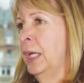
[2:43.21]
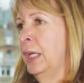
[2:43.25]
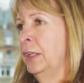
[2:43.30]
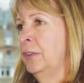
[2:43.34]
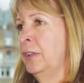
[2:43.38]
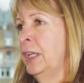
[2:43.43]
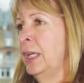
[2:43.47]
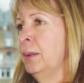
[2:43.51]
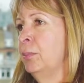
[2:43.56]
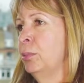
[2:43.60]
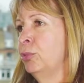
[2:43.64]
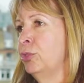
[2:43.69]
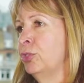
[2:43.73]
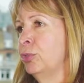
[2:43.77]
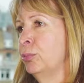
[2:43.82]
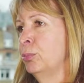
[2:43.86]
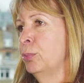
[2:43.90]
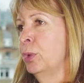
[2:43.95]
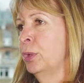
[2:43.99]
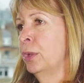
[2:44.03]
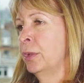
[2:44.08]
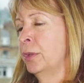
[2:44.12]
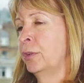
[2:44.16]
and able to
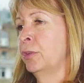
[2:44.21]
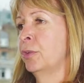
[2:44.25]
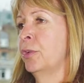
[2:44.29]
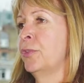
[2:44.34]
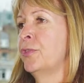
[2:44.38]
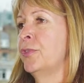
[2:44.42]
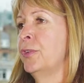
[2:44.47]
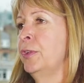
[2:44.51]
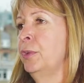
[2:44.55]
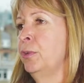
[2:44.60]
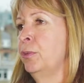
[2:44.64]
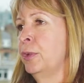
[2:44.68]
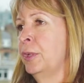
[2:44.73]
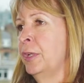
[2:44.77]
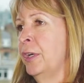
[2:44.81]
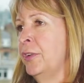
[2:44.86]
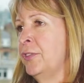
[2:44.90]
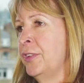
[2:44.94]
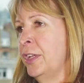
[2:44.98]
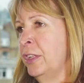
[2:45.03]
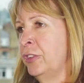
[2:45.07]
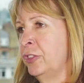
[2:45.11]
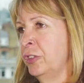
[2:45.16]
work across the
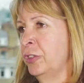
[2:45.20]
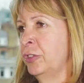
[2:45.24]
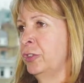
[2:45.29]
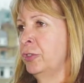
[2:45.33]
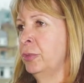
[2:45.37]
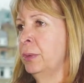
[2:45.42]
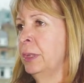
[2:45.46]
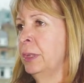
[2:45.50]
organisation to